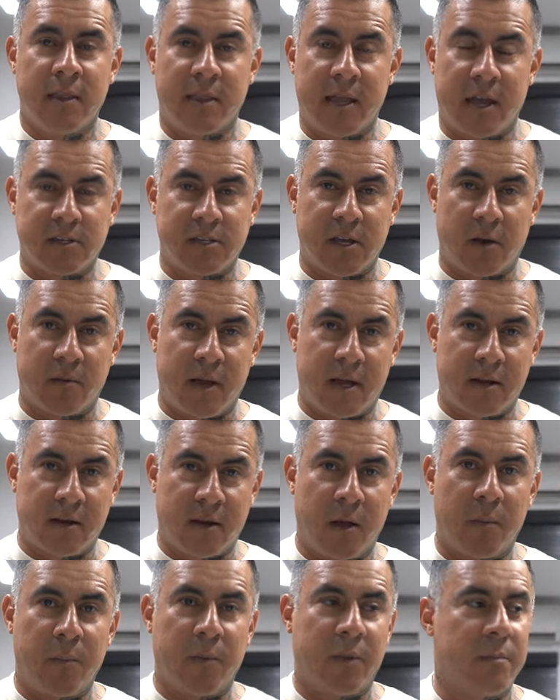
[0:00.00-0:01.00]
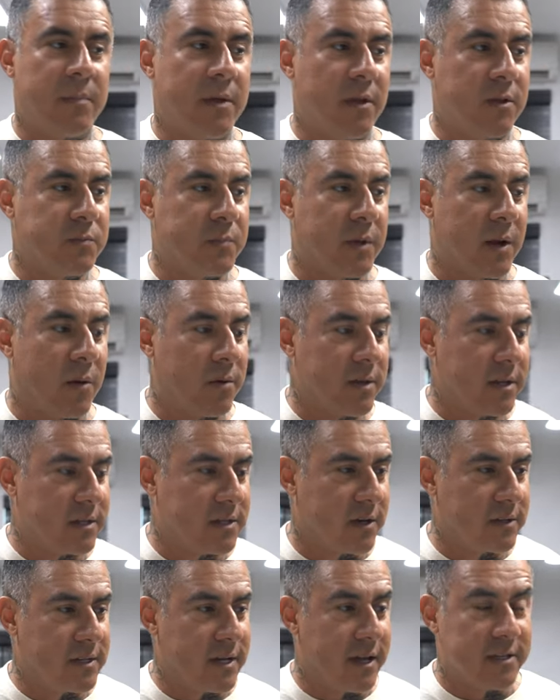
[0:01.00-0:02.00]
They actually already had a couple of meals, but I wanna
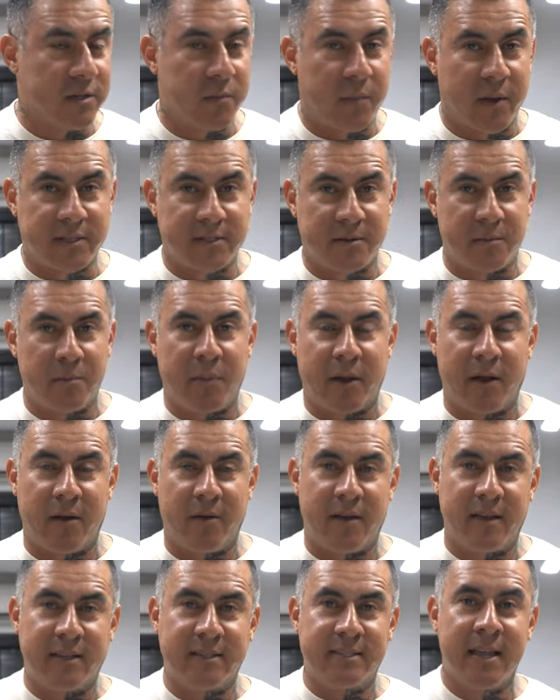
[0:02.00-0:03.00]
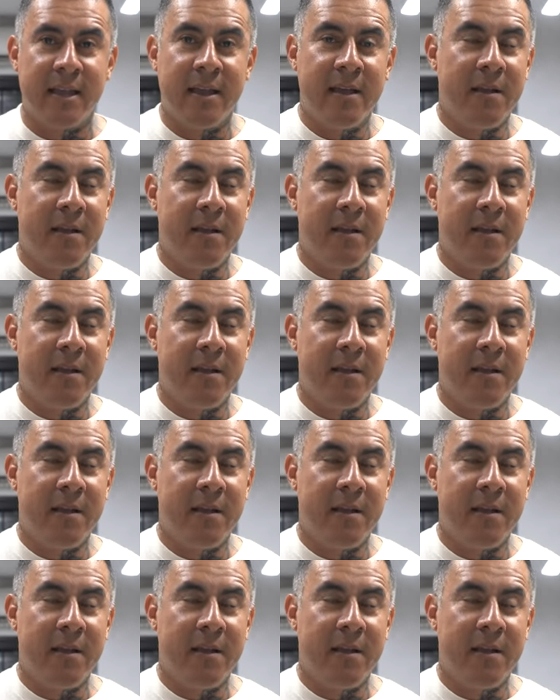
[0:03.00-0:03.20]
talk to you guys about some pairings